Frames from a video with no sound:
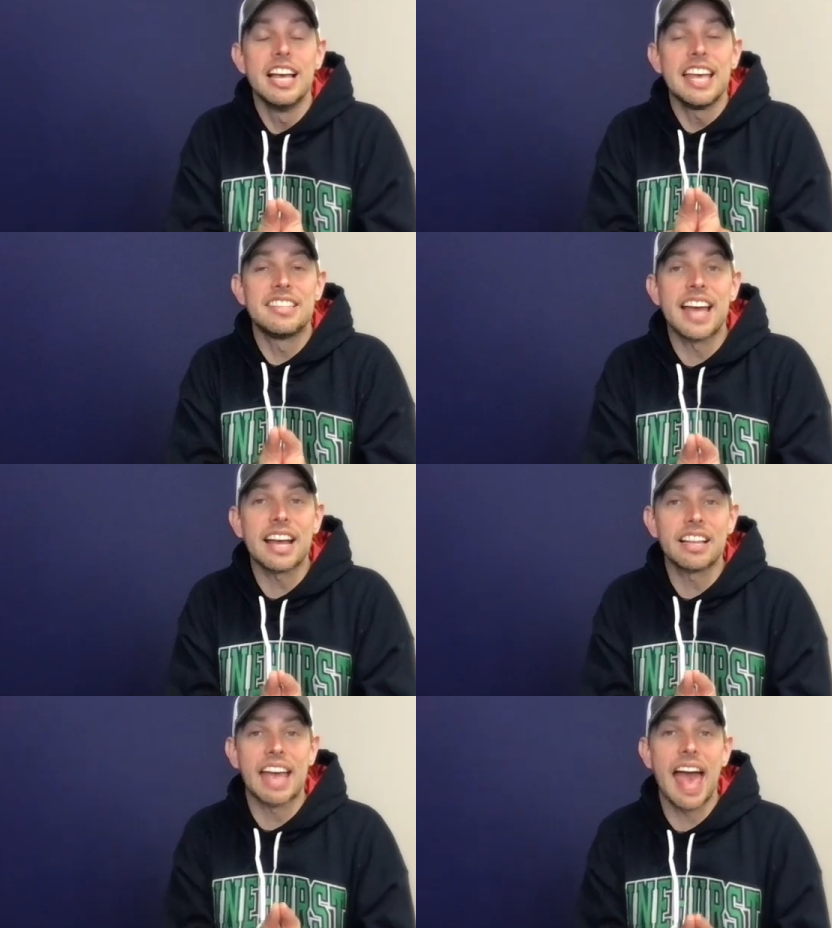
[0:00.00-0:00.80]

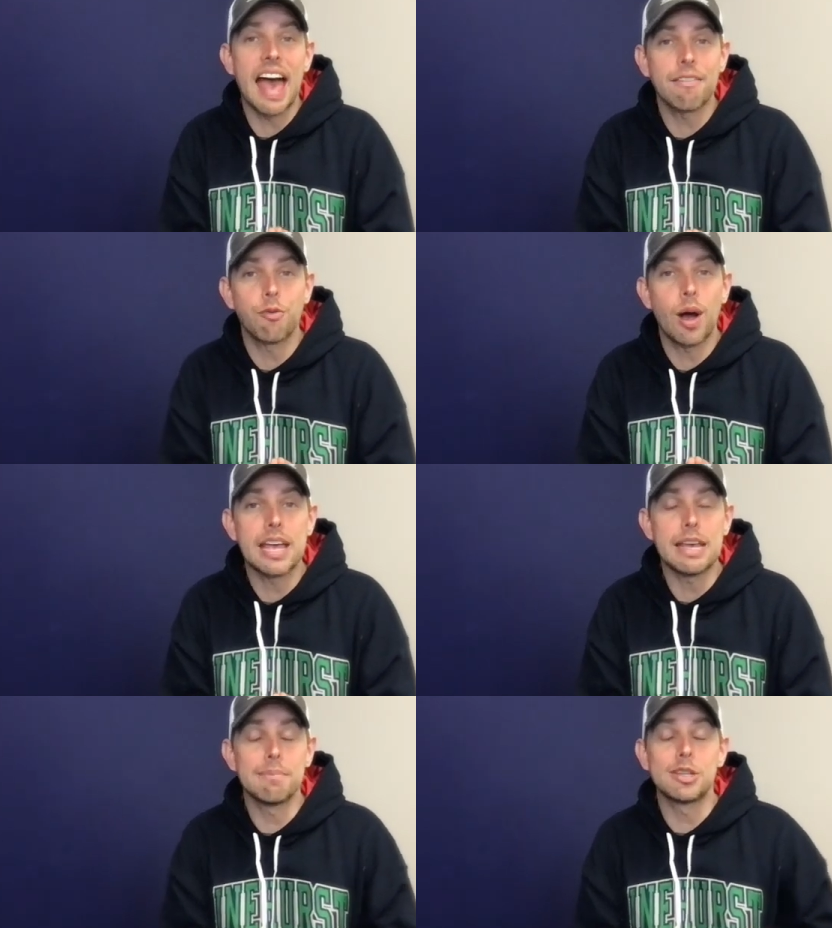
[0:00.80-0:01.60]
exactly halfway
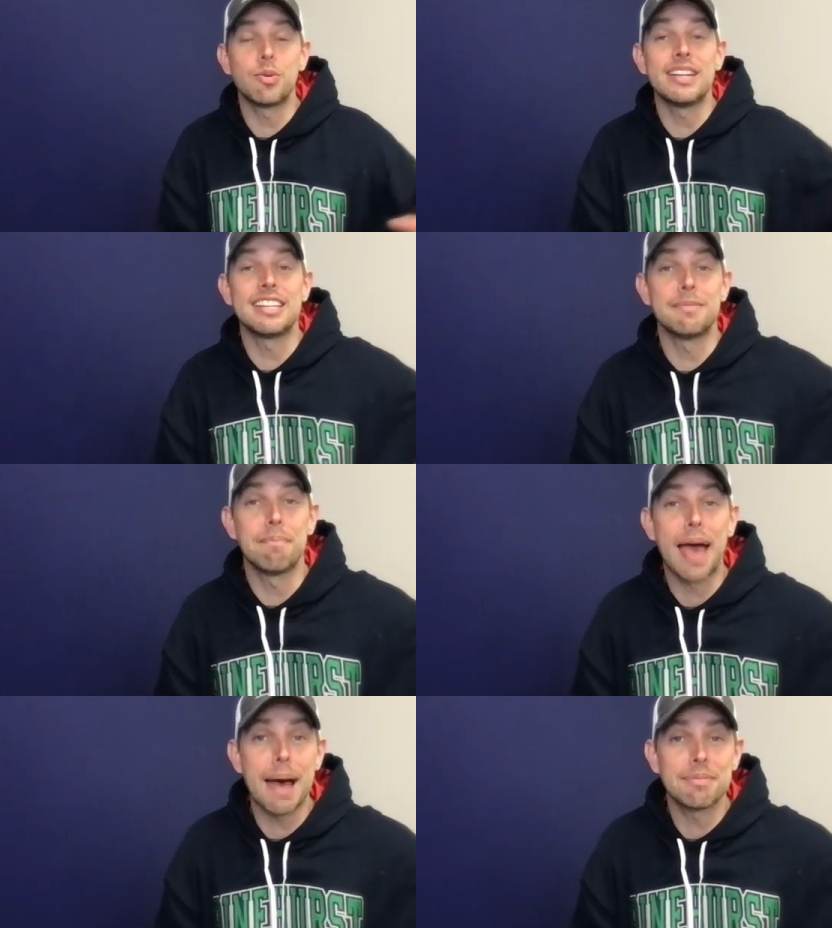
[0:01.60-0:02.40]
in between his
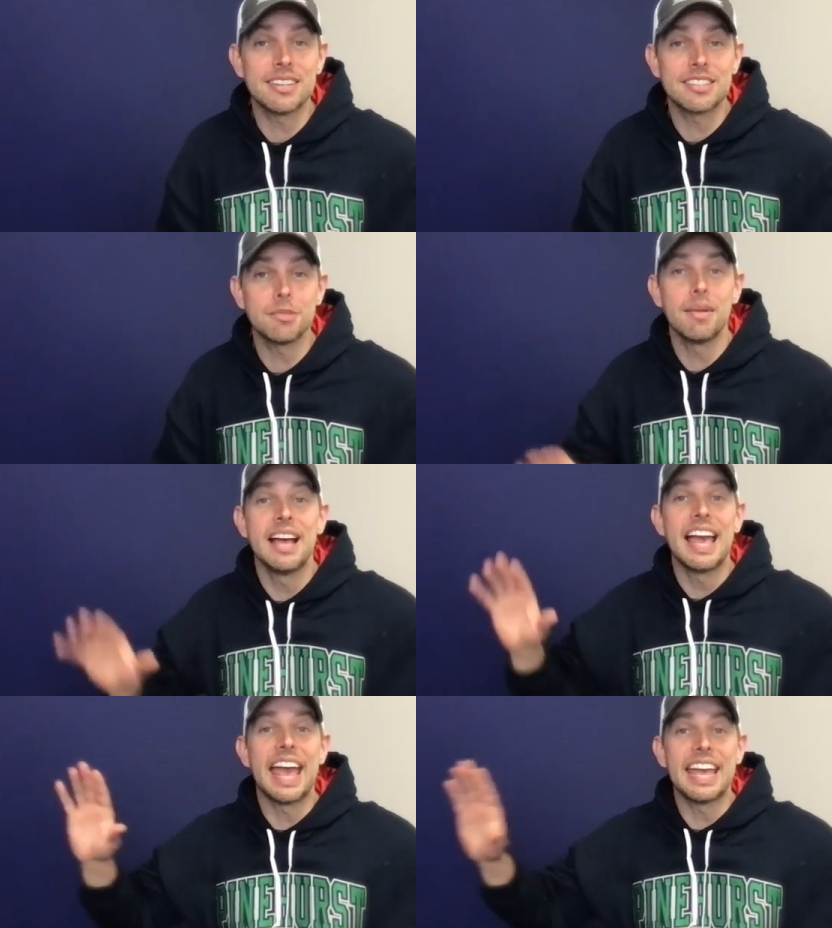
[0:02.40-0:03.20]
baptism
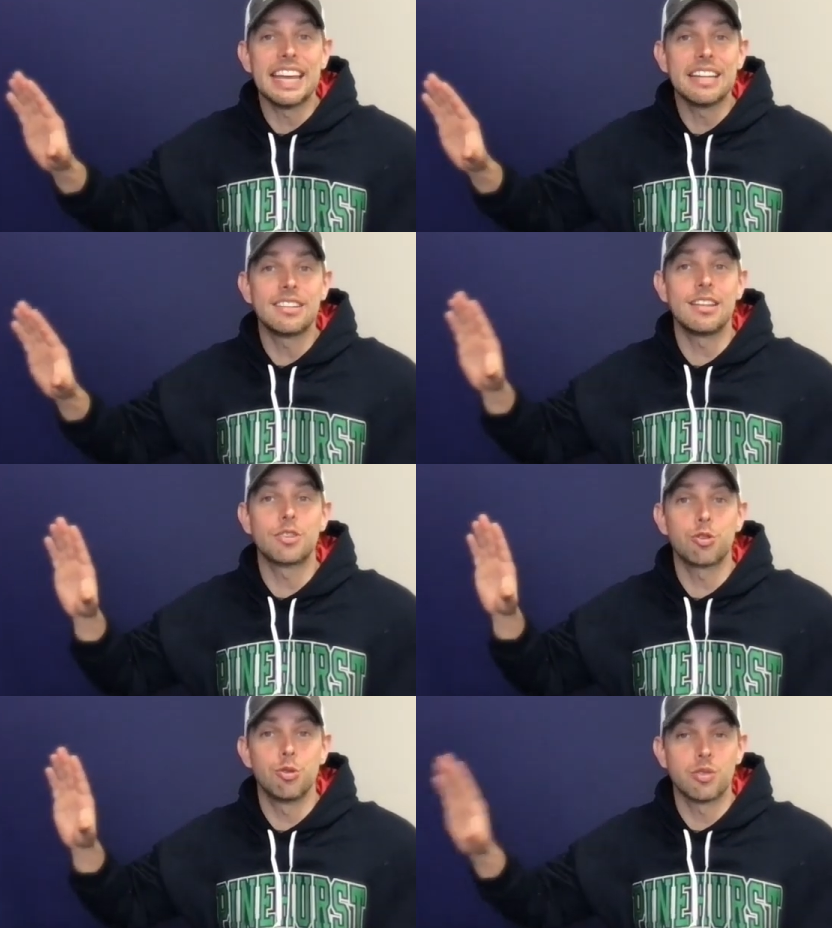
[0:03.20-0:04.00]
and his
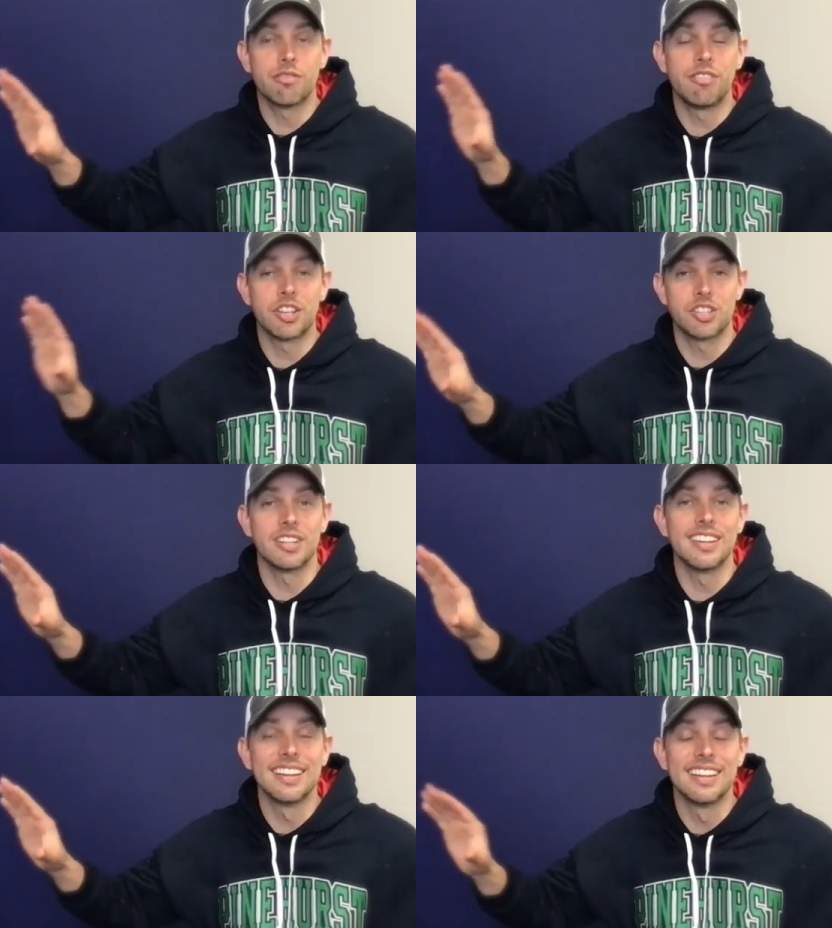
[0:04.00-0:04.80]
crucifixion.